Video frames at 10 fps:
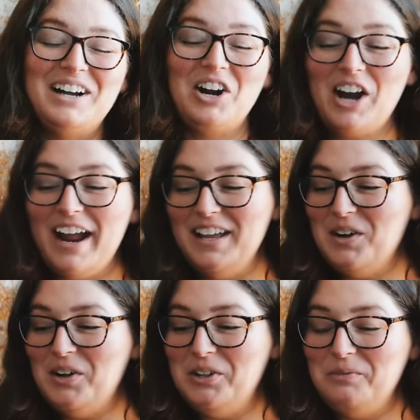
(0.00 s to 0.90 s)
Alright
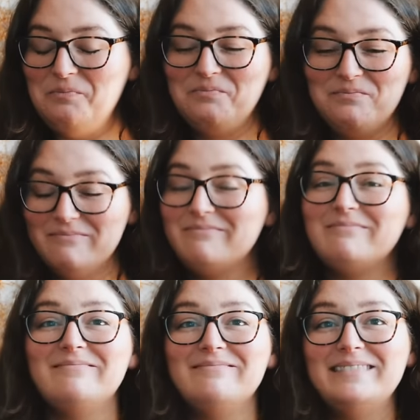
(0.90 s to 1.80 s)
y'all,
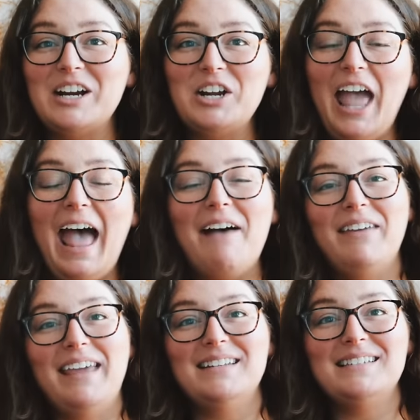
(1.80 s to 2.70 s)
there you have
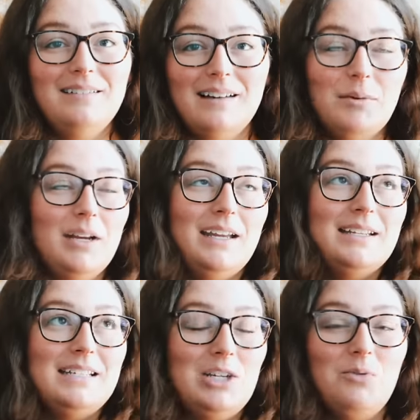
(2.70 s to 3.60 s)
it. I'm going to
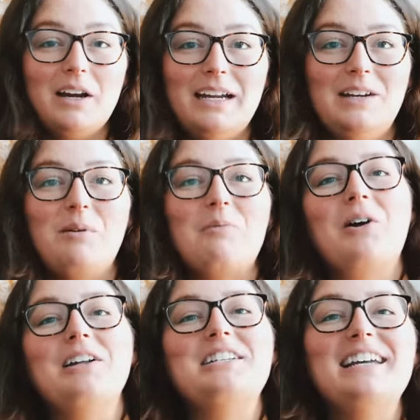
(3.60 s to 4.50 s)
continue working on my
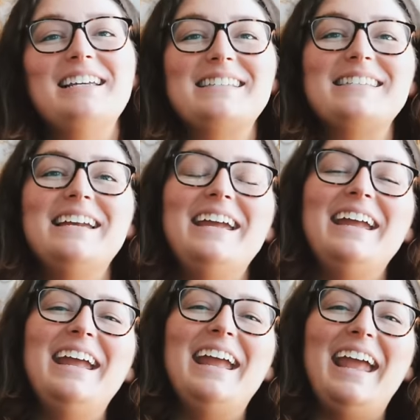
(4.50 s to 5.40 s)
projects,
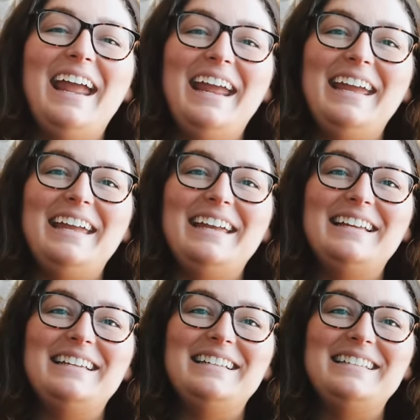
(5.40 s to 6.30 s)

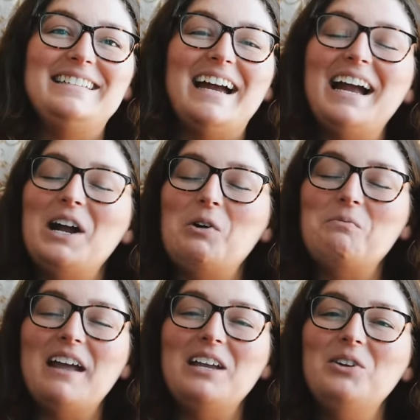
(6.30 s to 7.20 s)
and I
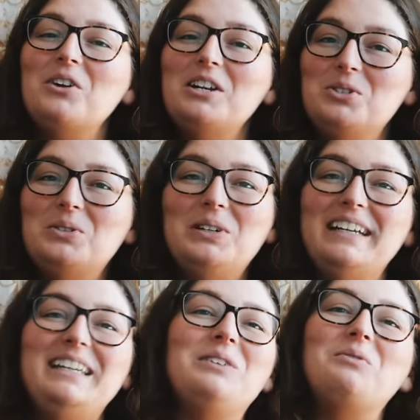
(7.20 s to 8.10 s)
hope that you're
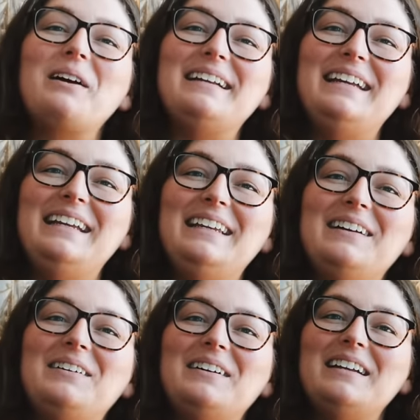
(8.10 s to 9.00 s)
enjoying working
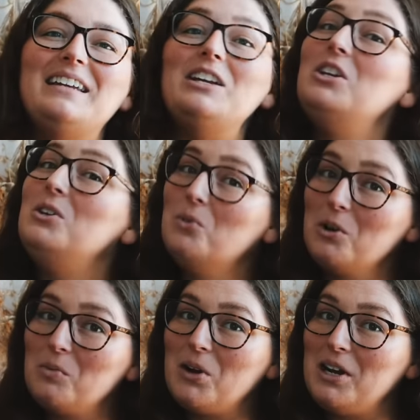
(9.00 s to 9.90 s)
on
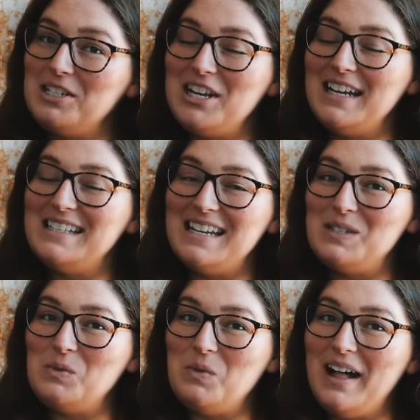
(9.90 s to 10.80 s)
your projects
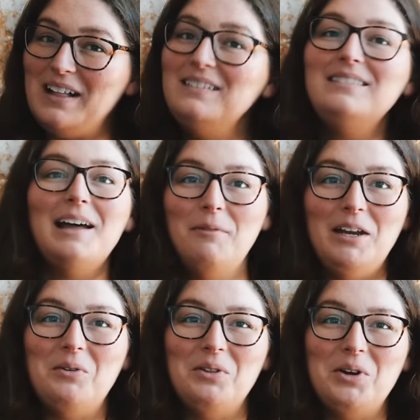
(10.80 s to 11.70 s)
as well. Let me
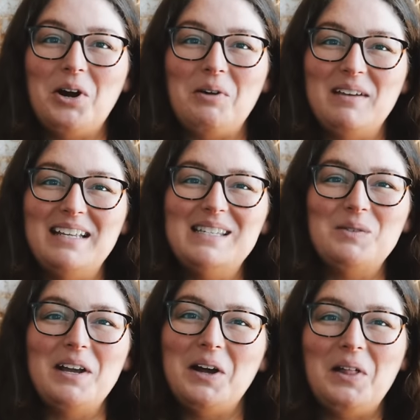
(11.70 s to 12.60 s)
know in the comments
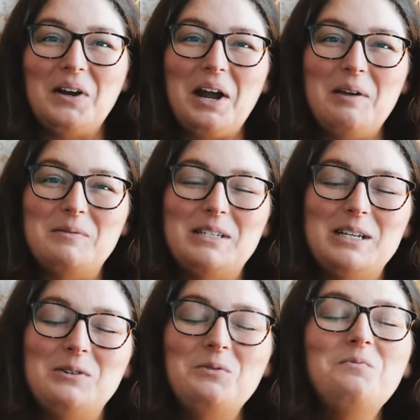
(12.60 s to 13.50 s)
what y'all are up
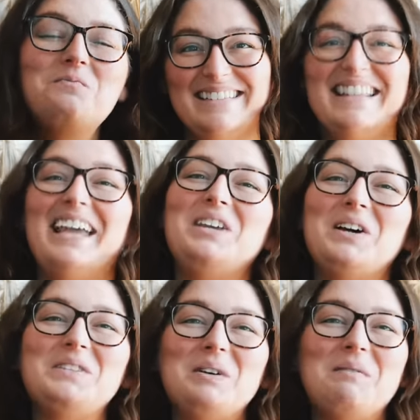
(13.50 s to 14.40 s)
to. Thank
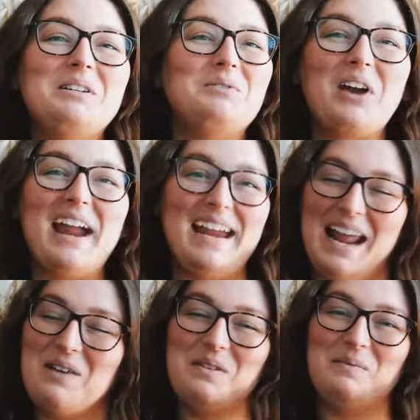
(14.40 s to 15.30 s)
y'all so much for hanging
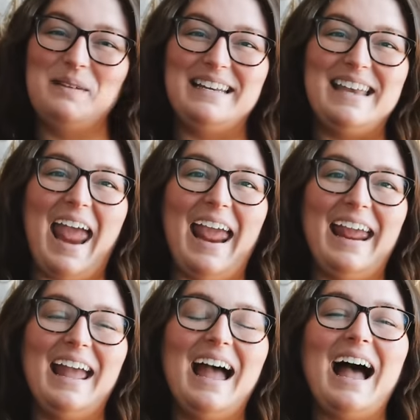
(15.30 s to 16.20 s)
out with me
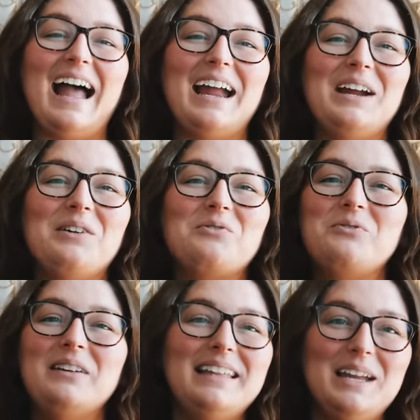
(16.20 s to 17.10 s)
today. I
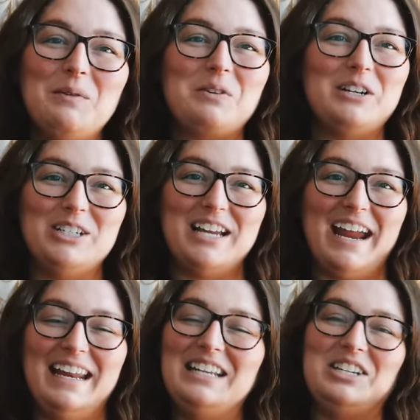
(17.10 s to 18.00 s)
really
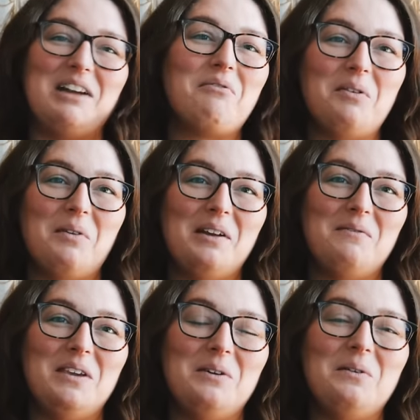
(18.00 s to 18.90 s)
appreciate each and every one of
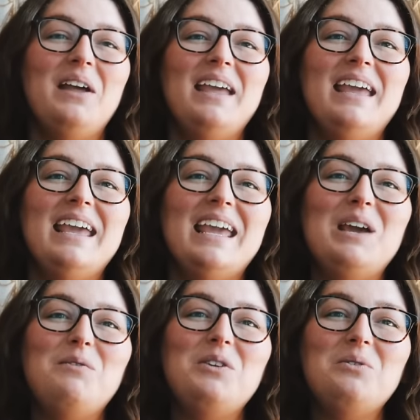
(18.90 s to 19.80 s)
you.
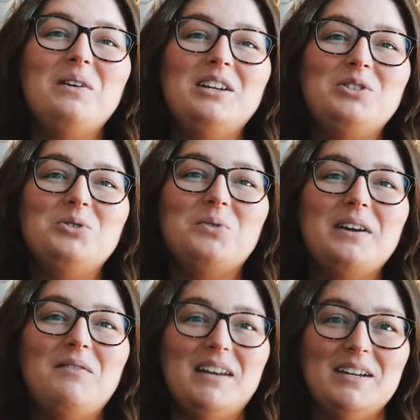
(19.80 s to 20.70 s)
If you
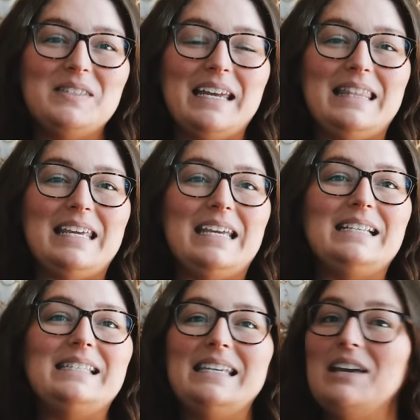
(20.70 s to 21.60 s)
enjoy videos like
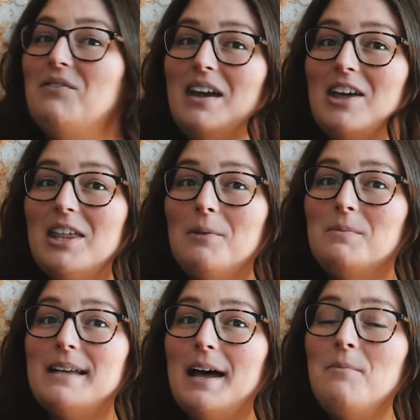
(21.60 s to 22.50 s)
this, give it a
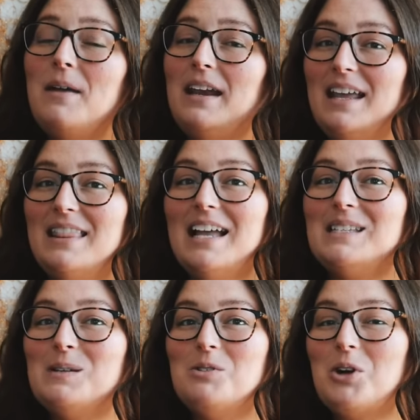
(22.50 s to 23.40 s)
thumbs up and hit that
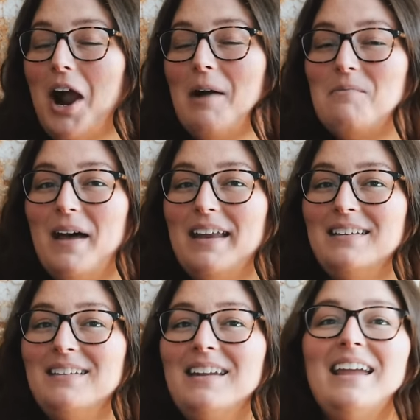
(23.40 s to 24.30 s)
subscribe button.